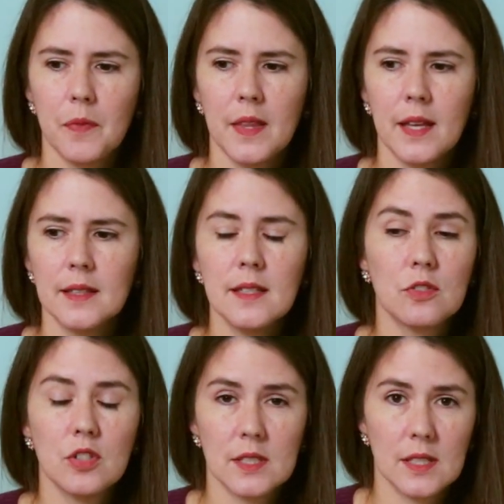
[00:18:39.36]
that
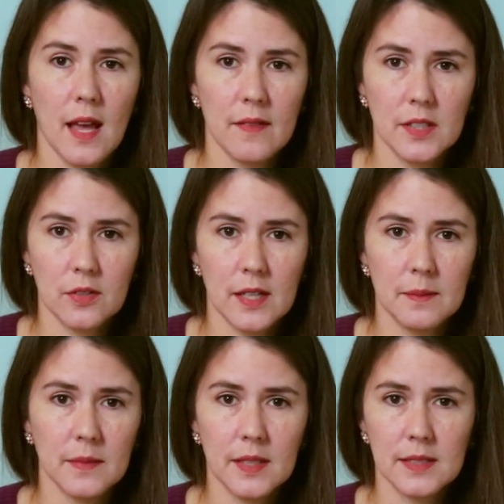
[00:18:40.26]
is just heavy
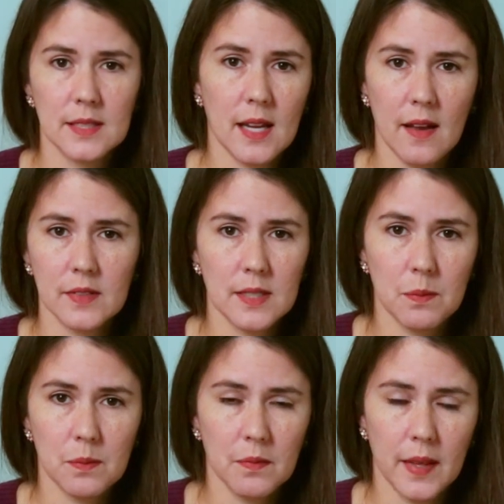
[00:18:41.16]
cream. It doesn't have
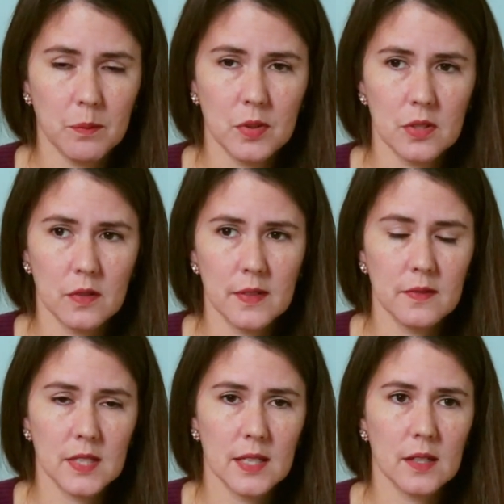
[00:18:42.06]
any like
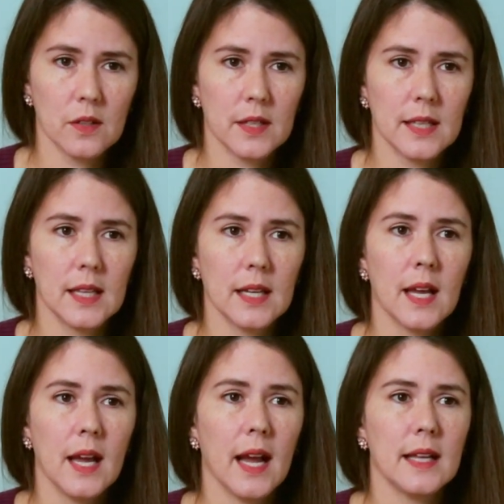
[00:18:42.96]
preservatives in it or anything.
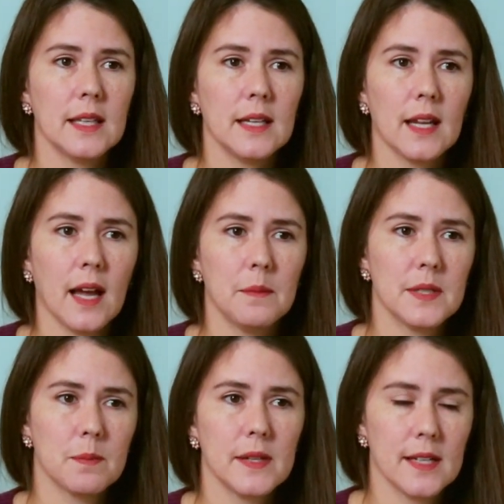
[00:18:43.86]
And then I
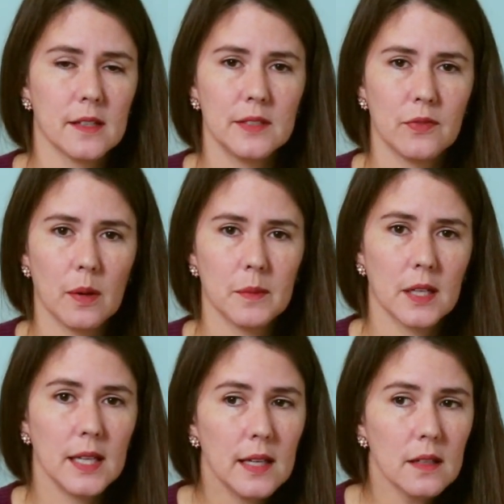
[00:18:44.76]
missed my dairy farmer
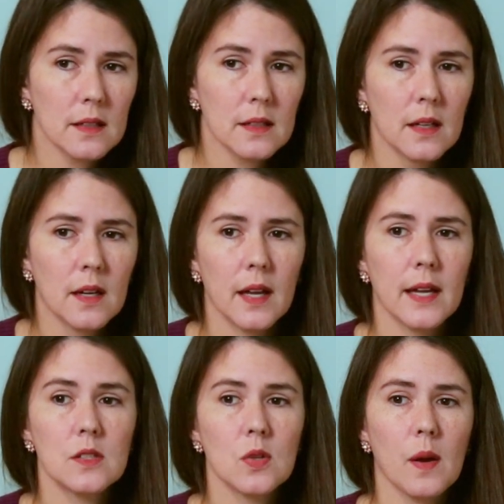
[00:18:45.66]
here,
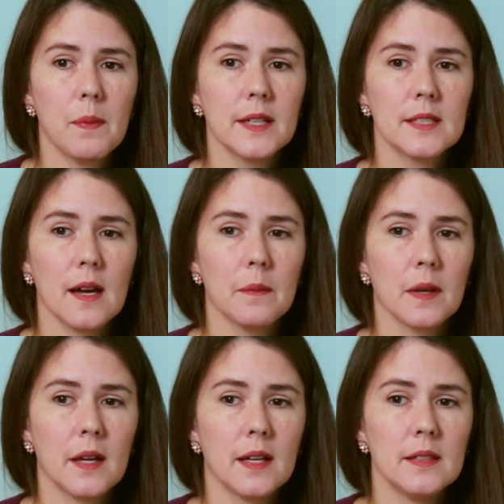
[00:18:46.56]
and so I picked
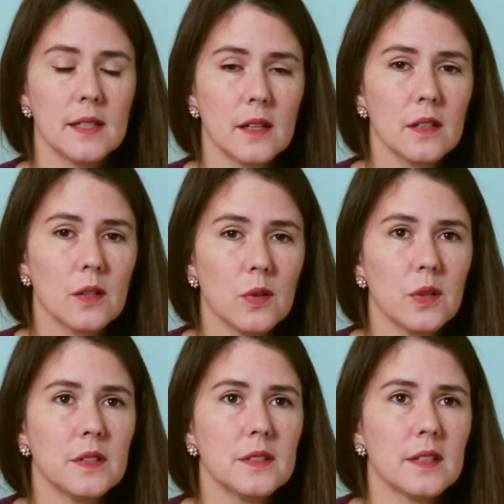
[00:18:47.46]
up
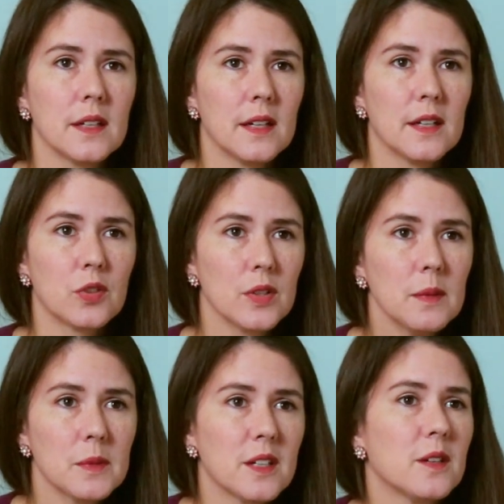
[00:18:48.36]
Darigold
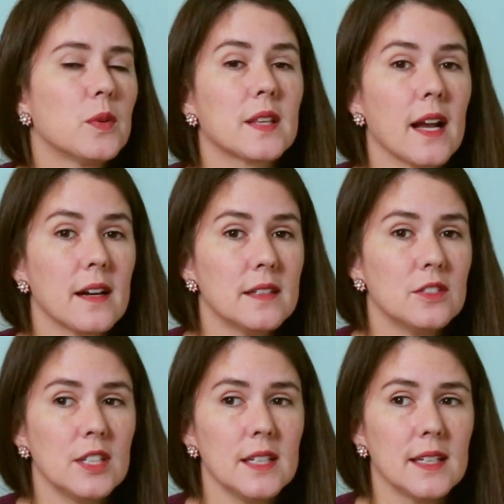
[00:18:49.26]
creamer with
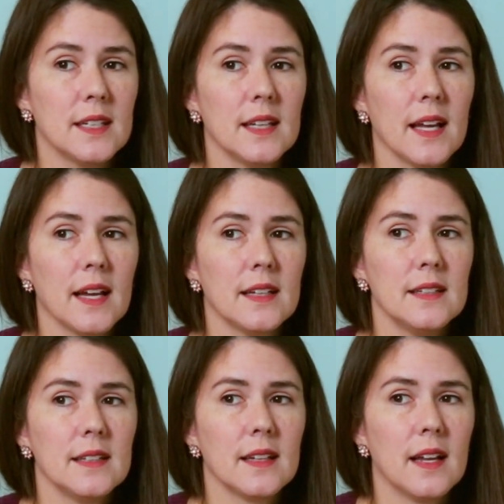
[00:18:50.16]
carrageenan,
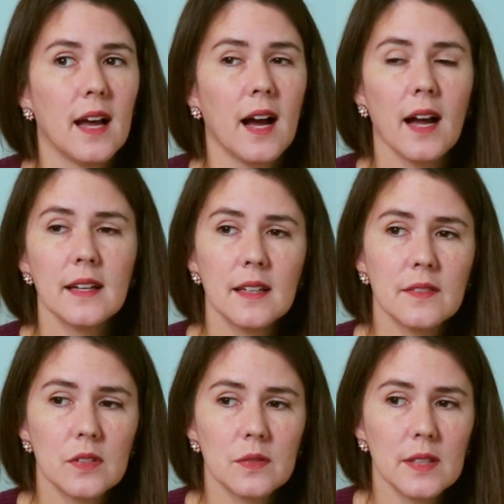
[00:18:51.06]
and I
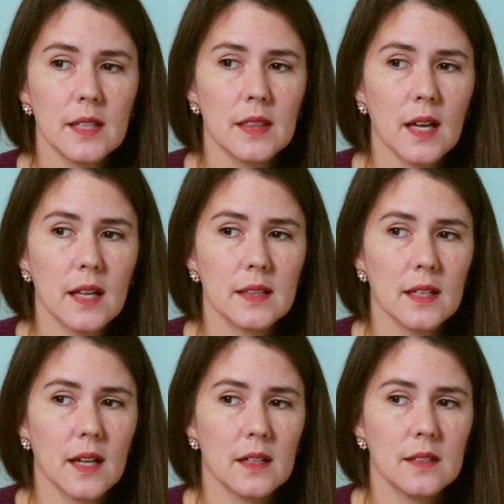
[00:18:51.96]
never really thought
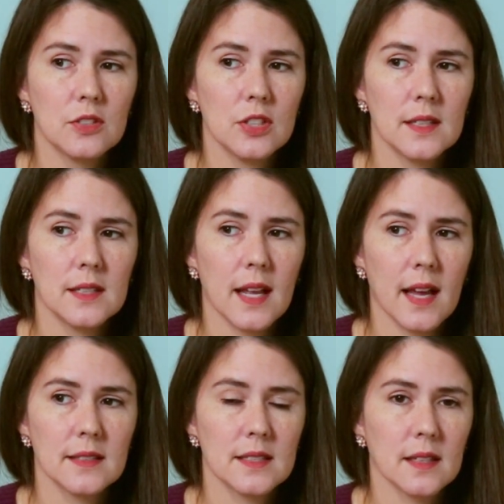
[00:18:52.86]
that carrageenan
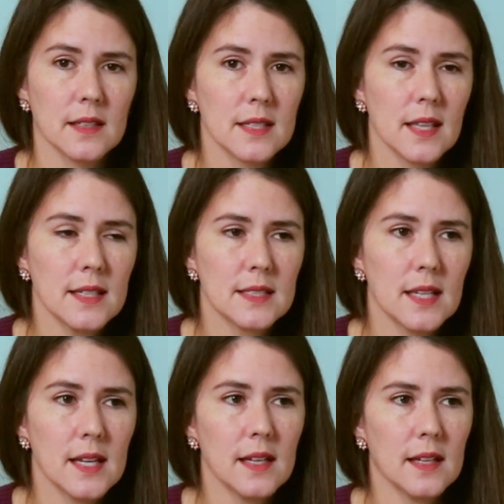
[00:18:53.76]
had salicylates
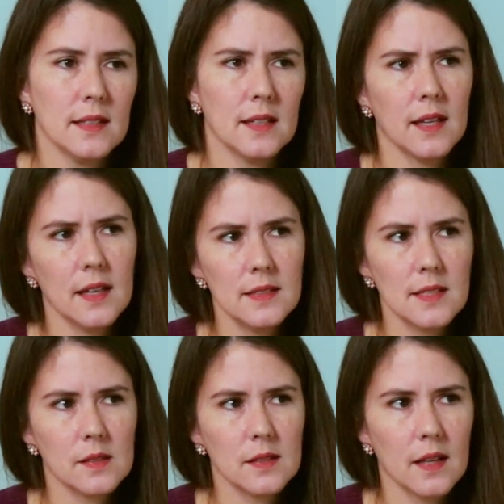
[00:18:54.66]
in it.
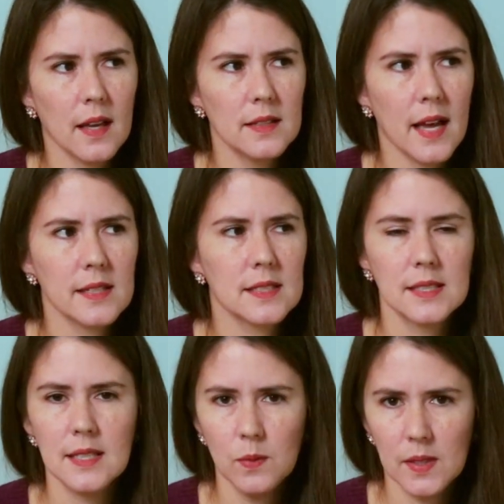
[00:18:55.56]
It has
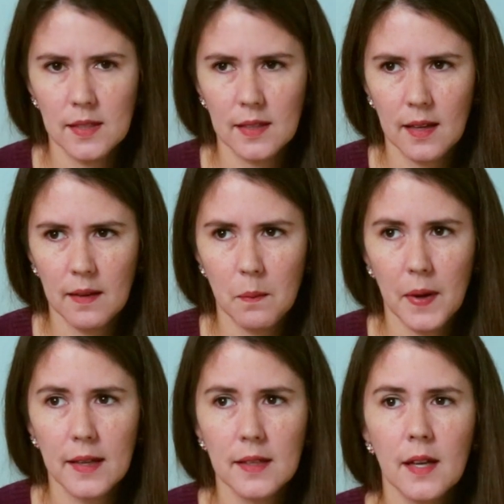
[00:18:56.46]
seaweed in it,
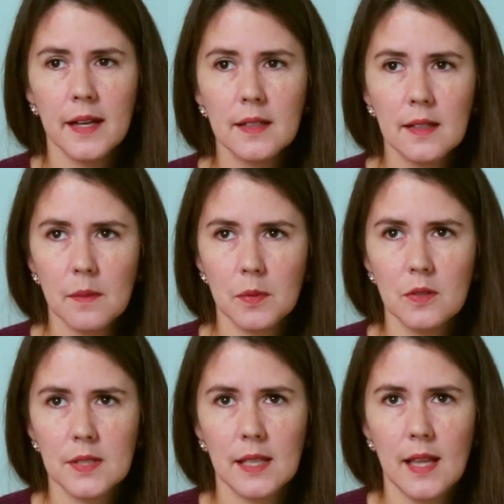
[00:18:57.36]
but I ended up
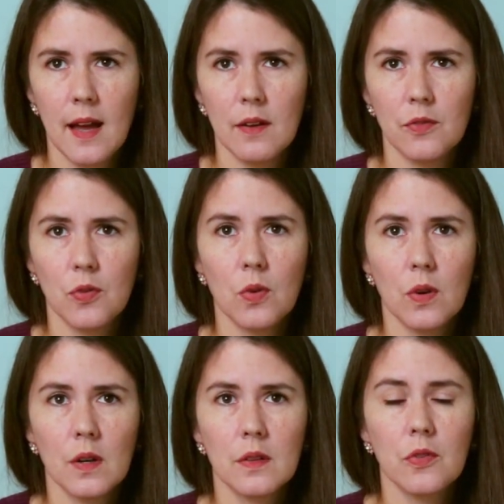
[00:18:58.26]
using that
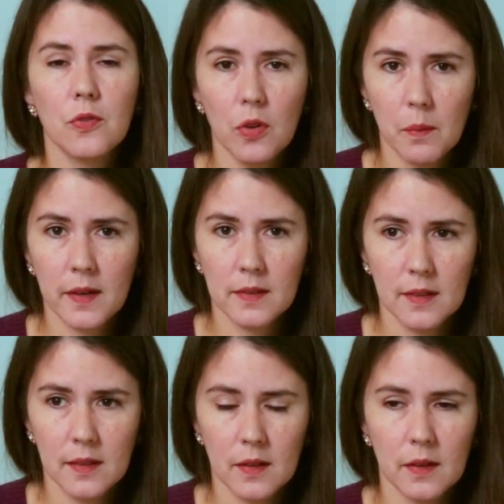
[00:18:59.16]
for the full month,
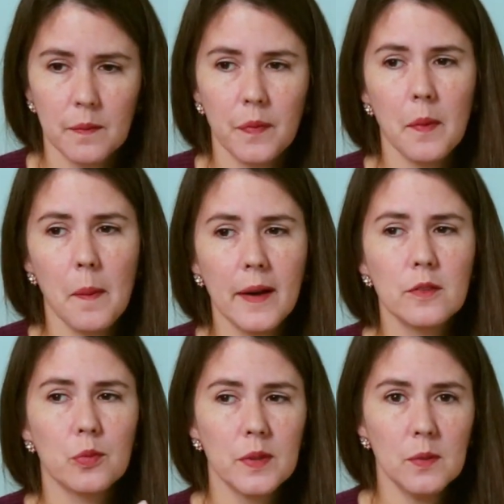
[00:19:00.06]
or
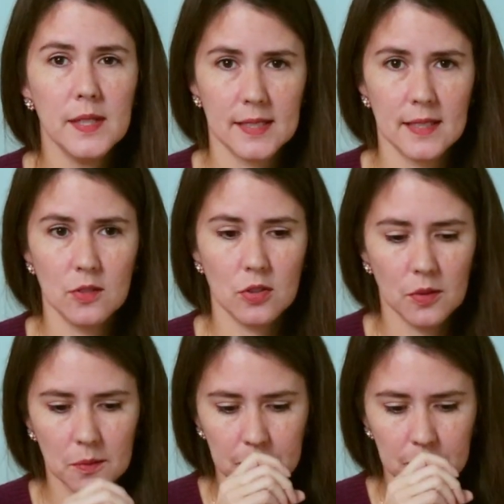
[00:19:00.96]
about 3 weeks in June,